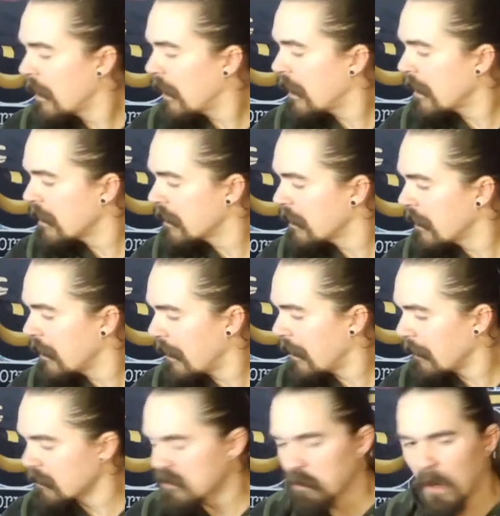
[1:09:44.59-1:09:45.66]
and uh, I
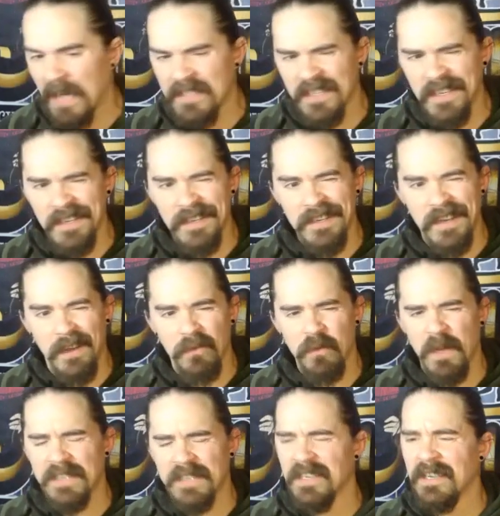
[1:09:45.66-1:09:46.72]
was watching I was
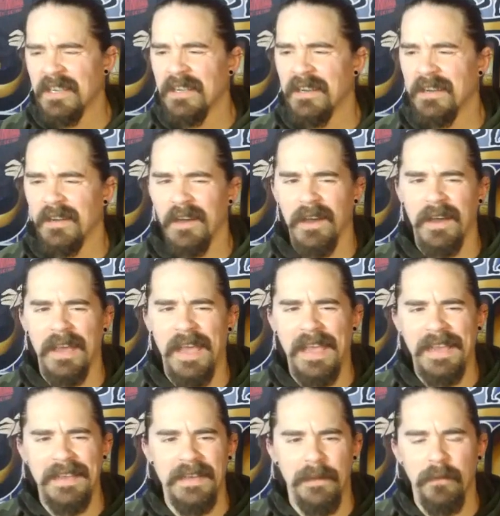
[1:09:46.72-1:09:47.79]
watching uh,
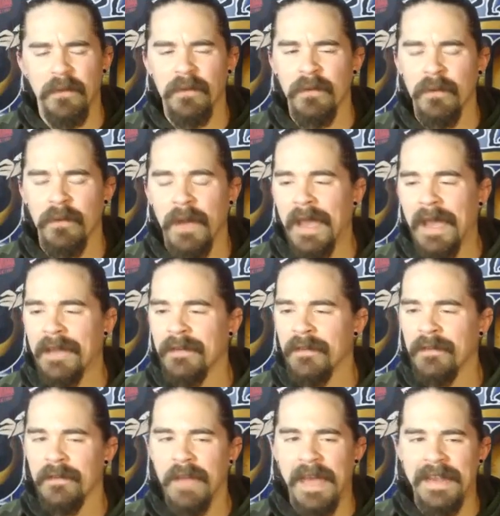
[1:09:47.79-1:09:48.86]
AEW
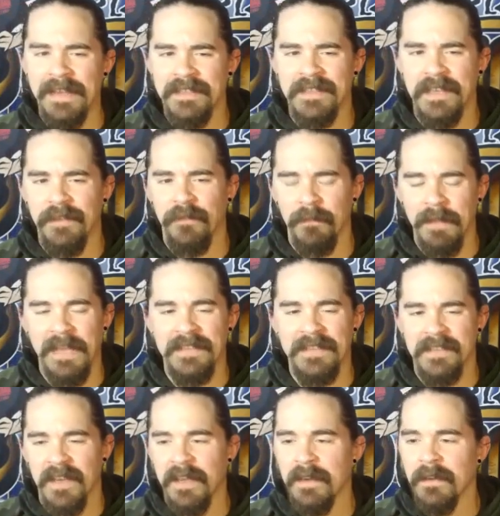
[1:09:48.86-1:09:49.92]
and NXT from last
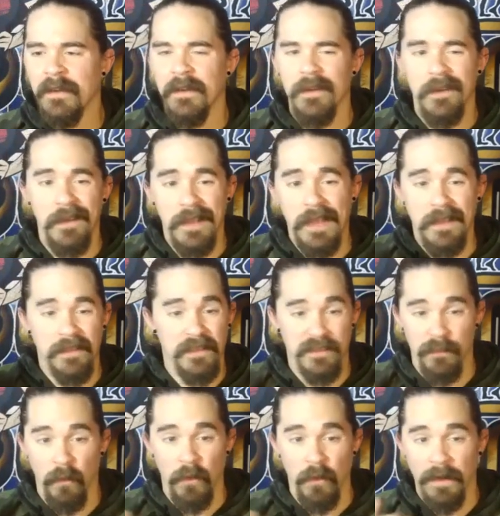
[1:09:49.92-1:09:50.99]
night, like
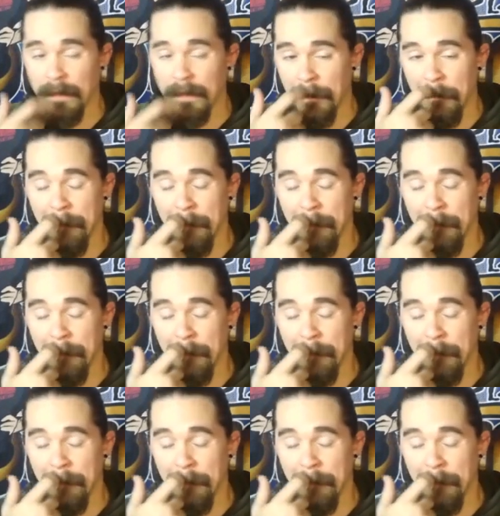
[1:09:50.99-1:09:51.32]
this morning.